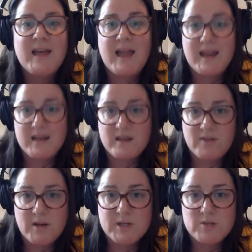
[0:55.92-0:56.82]
80
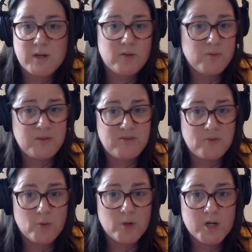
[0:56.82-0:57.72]
divided by 20 would be
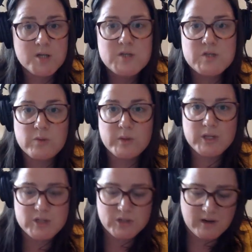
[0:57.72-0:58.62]
4. So we're
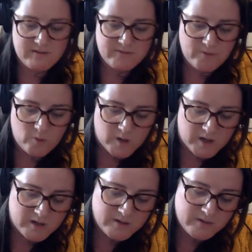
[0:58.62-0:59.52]
going to try
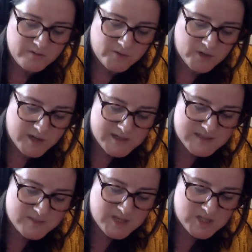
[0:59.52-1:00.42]
4 for our
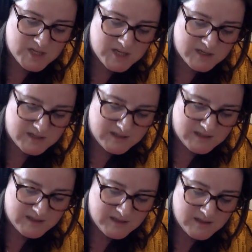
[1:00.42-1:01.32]
estimation.
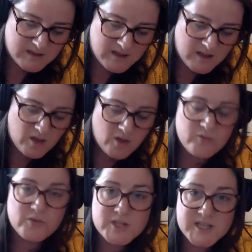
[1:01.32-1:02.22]

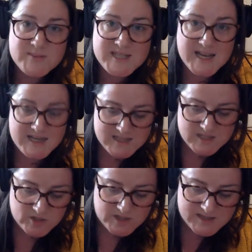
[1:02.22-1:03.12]
4 times 9 is
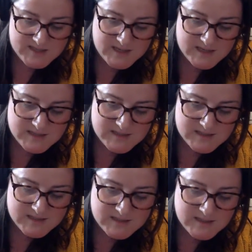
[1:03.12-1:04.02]
36.